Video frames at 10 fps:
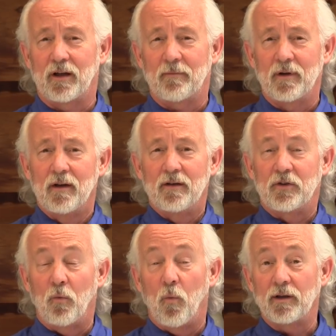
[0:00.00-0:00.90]
it up
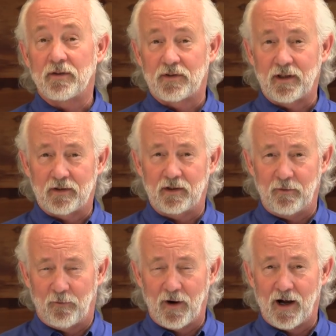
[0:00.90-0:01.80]
to
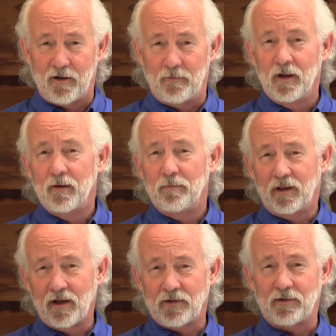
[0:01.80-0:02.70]
165.
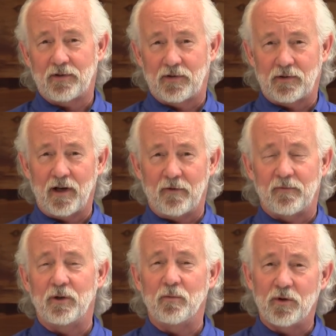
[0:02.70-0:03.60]
Because it's
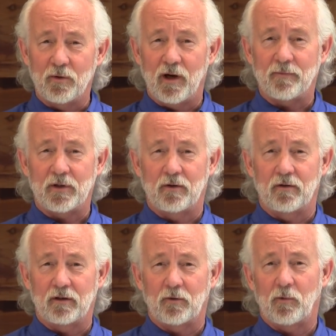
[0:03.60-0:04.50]
stuffed, you do have to
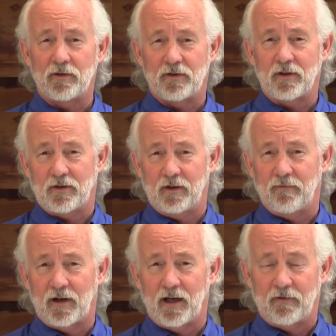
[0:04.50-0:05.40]
cook it to
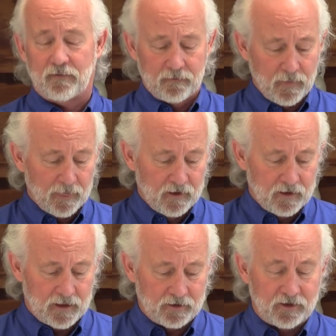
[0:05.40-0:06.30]
165
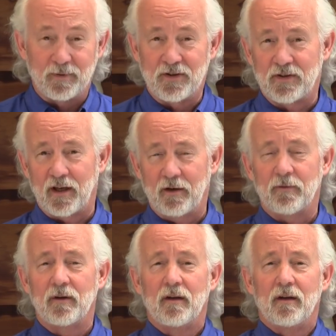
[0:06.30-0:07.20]
uh, to be safe.
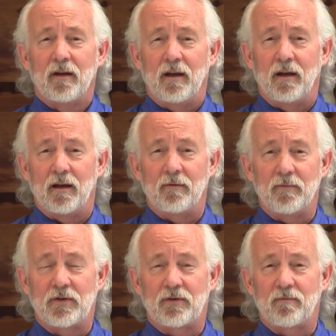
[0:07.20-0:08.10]
And